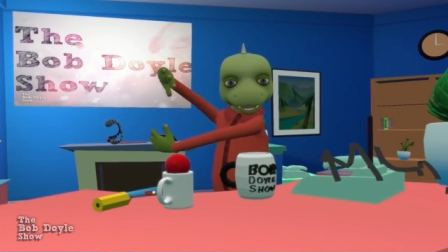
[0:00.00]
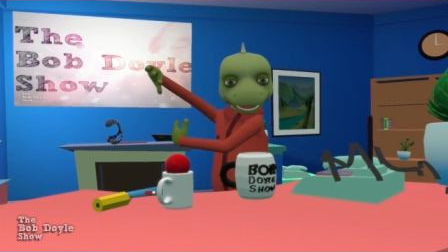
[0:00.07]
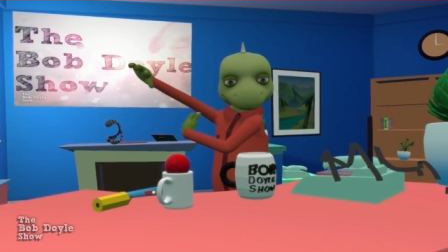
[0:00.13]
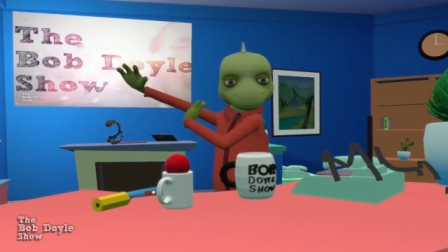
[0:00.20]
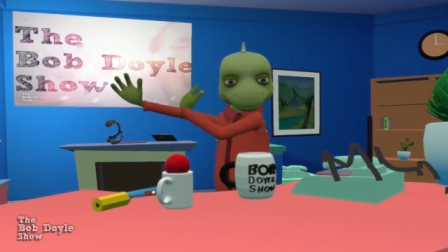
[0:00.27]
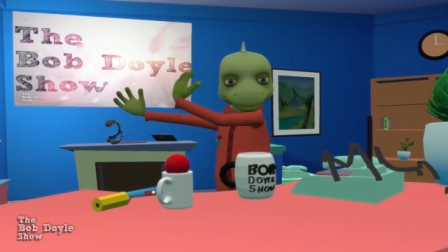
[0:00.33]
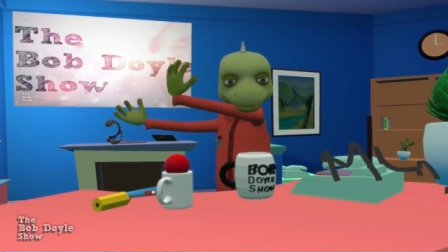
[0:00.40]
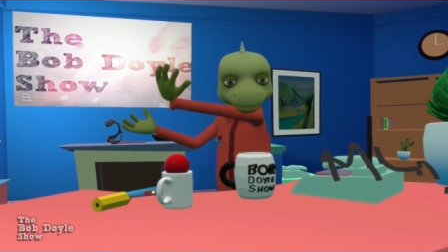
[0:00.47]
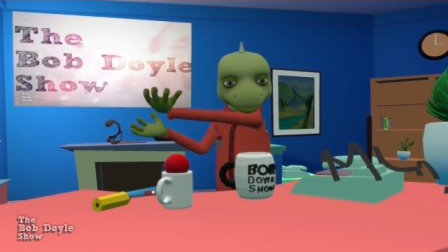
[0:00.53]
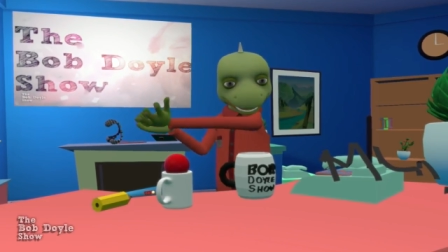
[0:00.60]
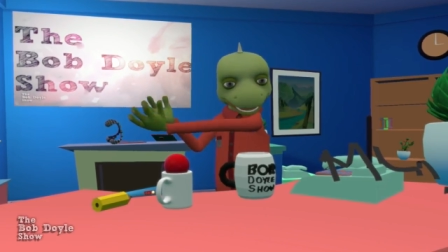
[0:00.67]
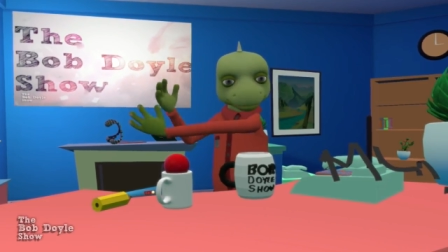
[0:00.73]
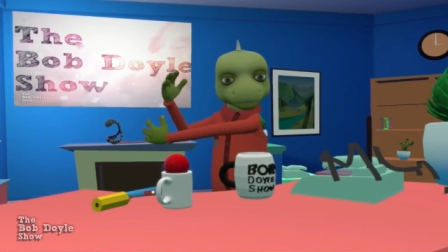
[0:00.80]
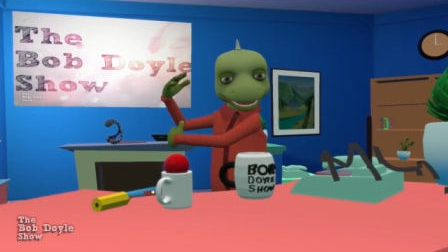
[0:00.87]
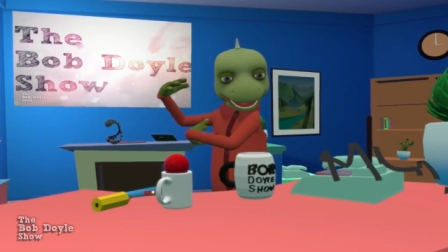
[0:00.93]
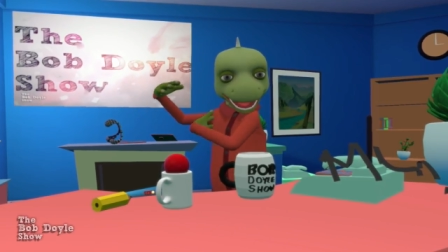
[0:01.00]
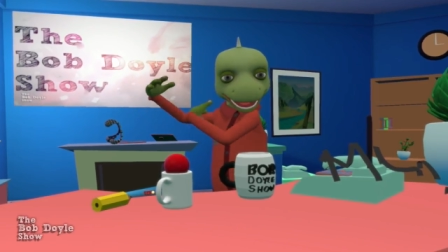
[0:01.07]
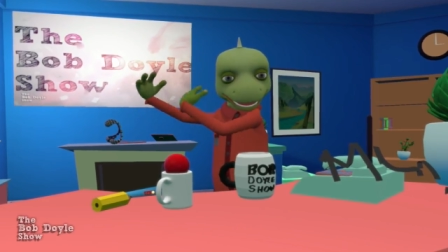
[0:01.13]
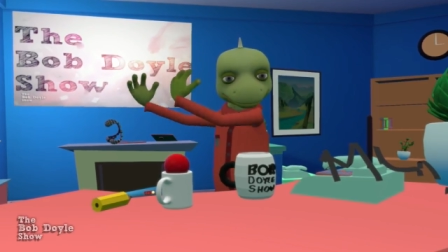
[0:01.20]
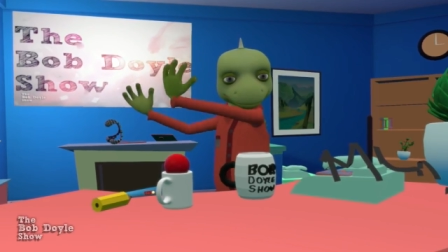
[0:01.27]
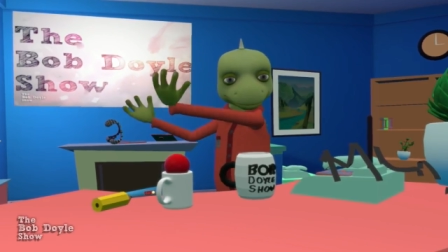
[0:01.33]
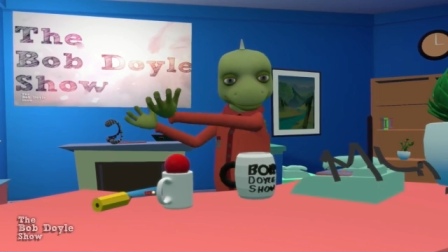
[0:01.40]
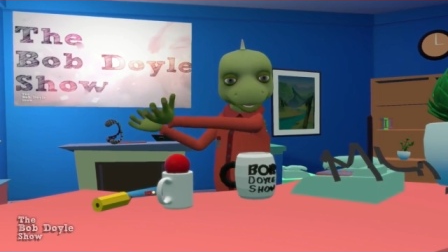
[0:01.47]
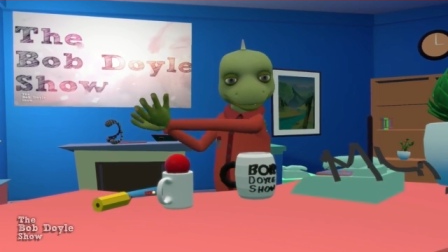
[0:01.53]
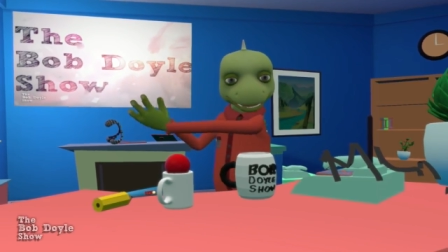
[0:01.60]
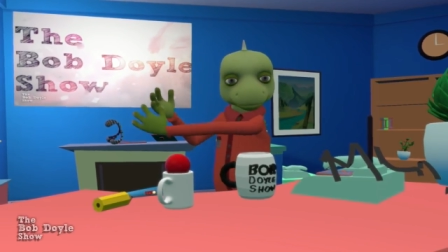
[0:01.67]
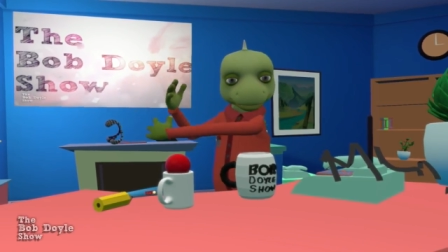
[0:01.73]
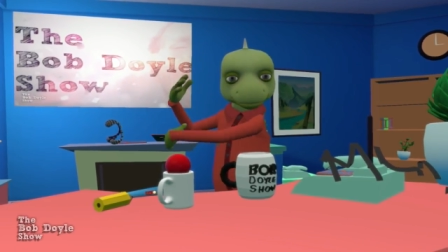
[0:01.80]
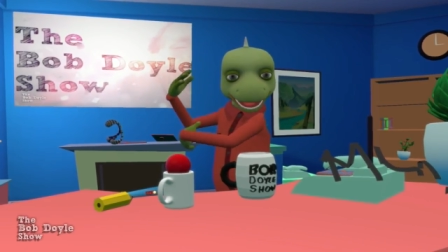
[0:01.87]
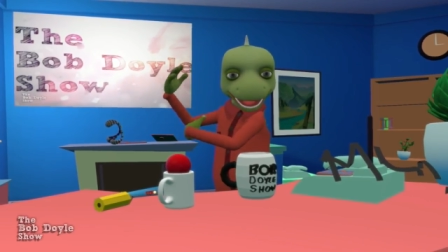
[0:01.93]
right now, which I'm about to
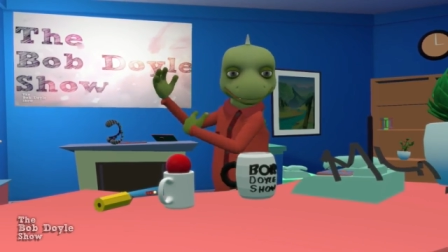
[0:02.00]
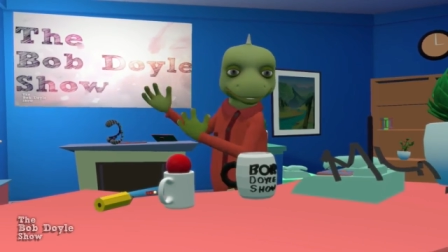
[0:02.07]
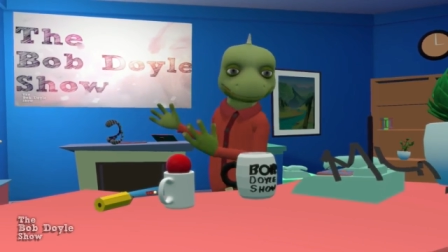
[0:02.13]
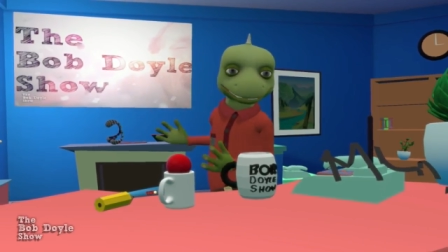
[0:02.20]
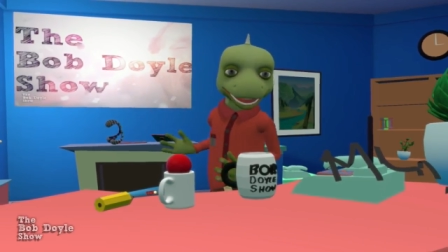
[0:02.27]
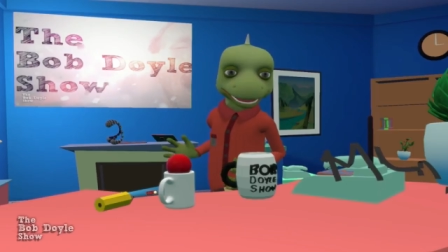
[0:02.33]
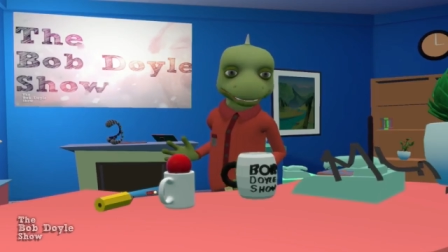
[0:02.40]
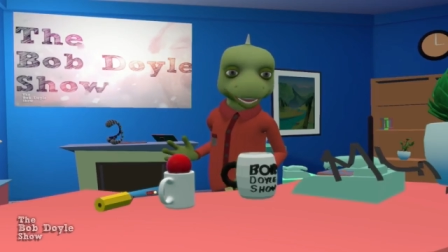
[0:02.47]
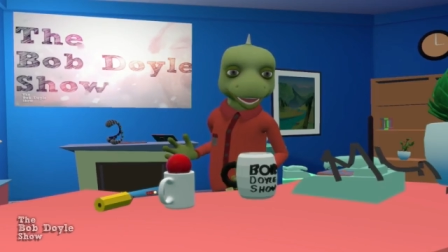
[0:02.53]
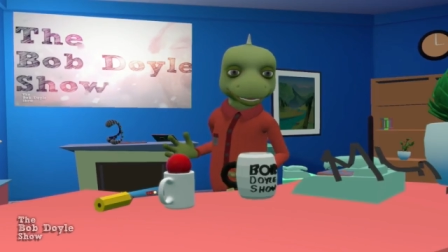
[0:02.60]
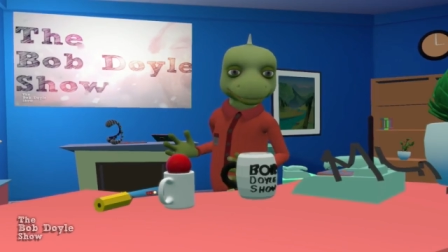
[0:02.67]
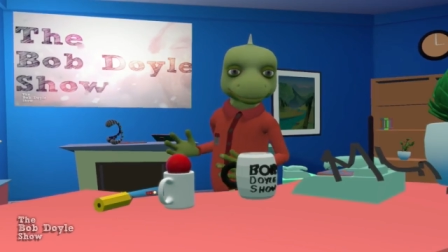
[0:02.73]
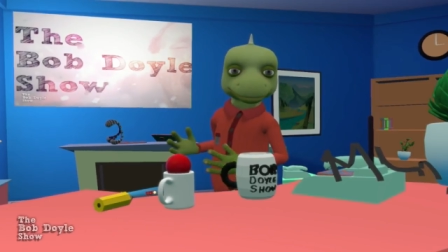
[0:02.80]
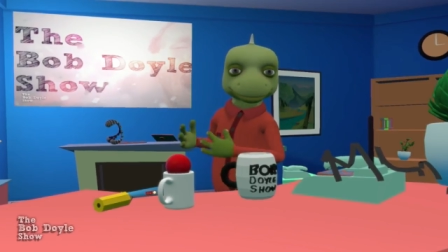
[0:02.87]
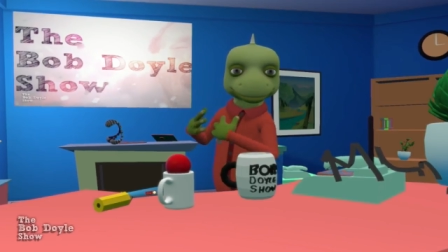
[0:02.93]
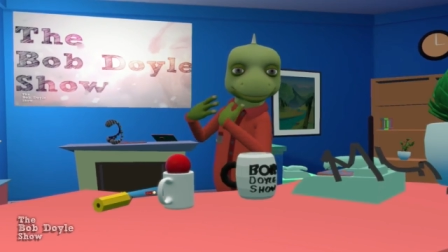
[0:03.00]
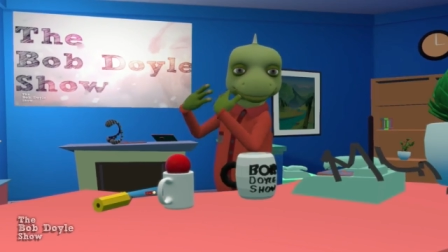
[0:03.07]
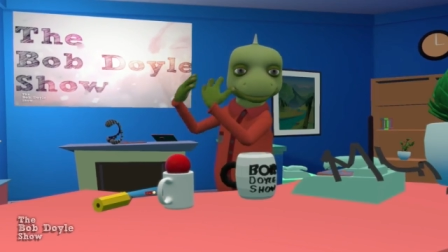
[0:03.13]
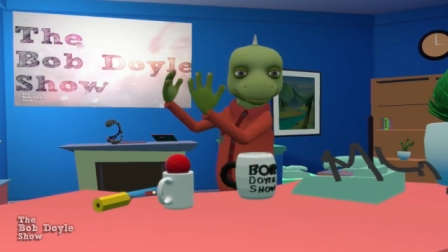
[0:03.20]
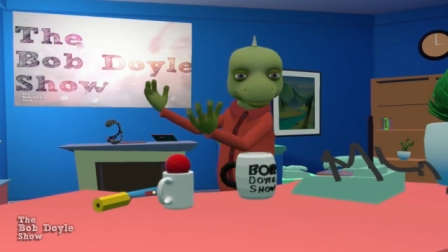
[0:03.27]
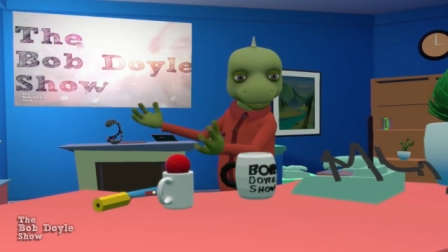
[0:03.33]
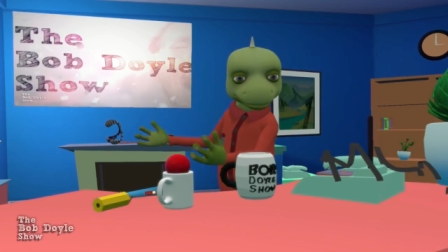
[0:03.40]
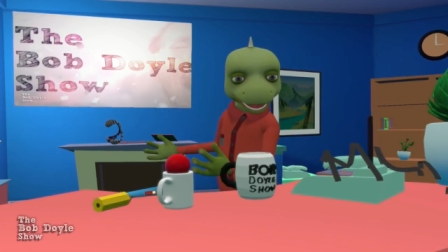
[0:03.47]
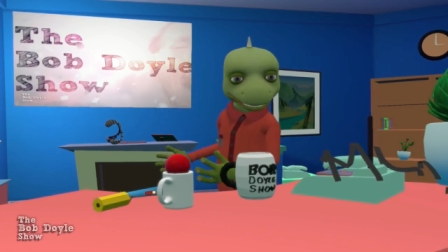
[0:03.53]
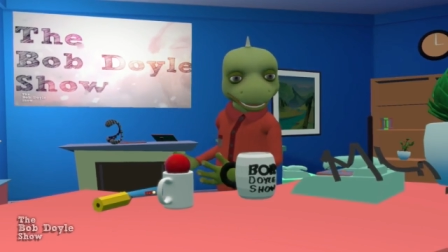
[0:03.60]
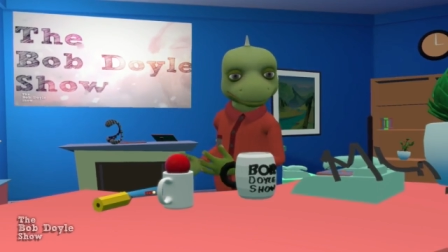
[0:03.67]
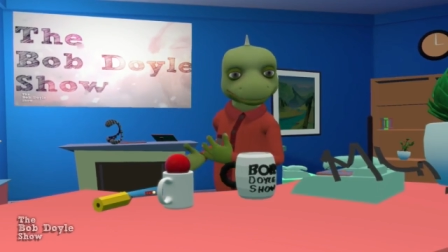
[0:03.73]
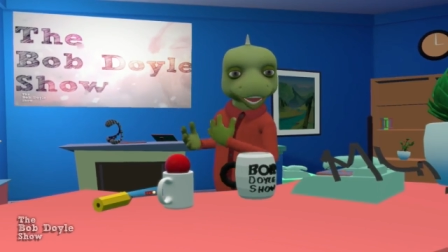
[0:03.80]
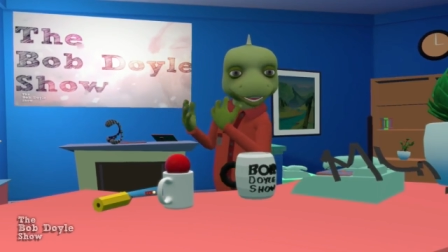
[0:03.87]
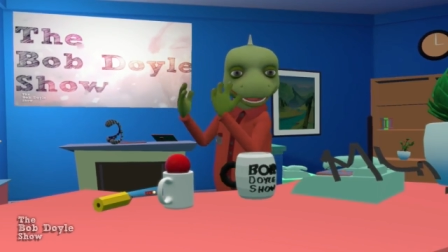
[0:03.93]
show you, where I choose all
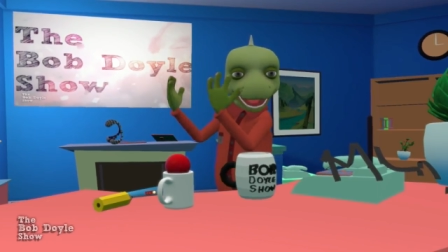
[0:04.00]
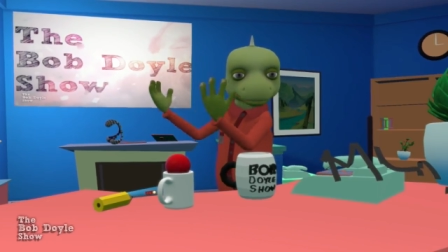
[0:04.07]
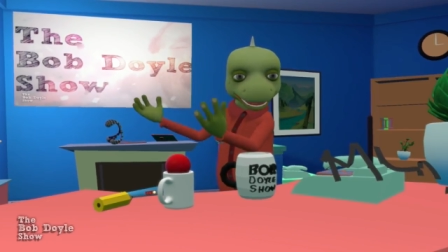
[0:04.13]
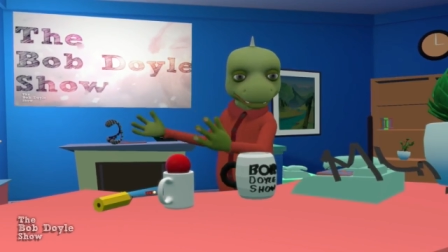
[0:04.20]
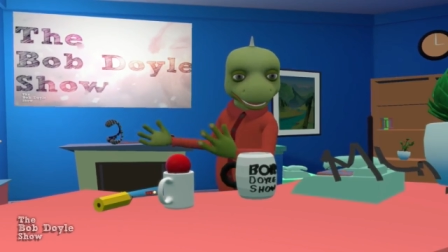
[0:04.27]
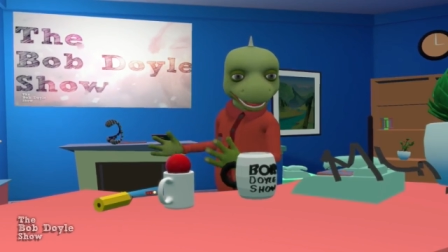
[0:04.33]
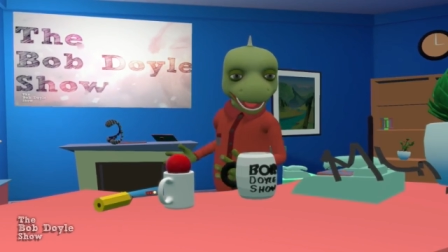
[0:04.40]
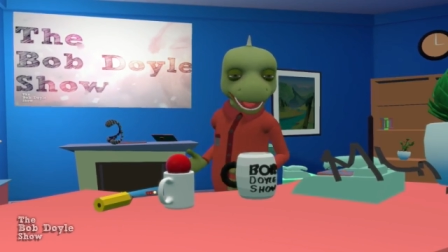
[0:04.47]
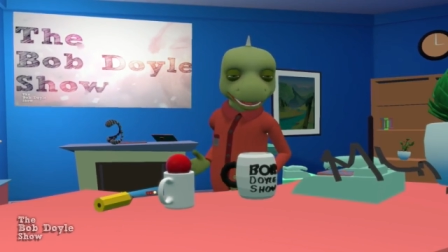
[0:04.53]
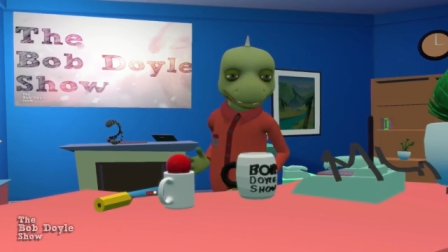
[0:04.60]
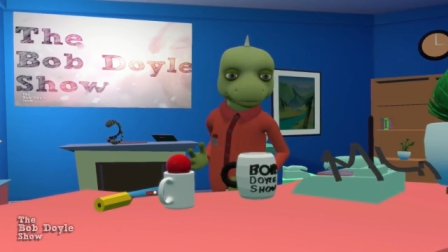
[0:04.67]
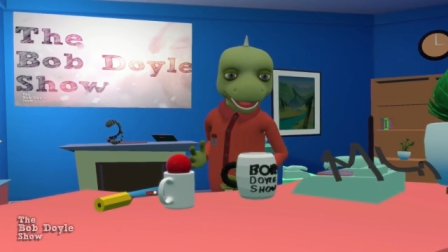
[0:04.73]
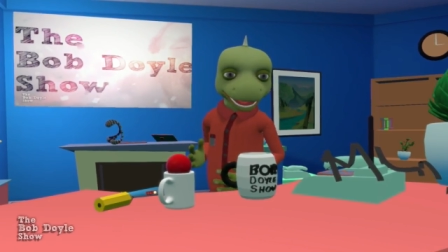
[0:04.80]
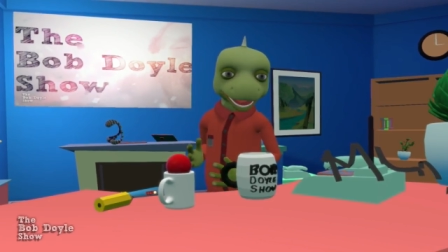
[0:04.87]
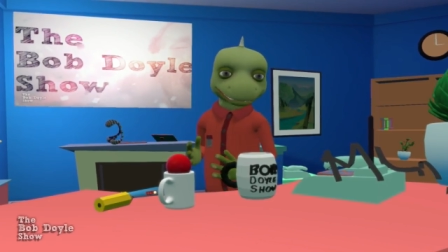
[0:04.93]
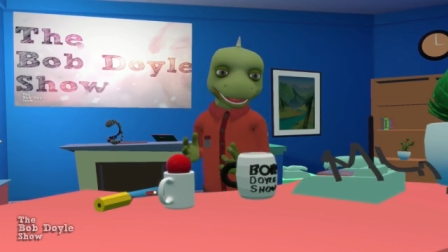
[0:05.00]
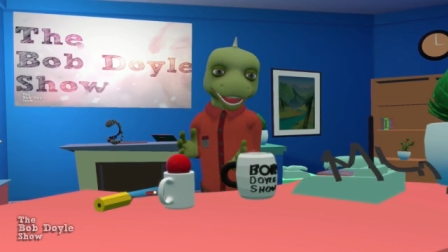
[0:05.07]
my props and all this other stuff.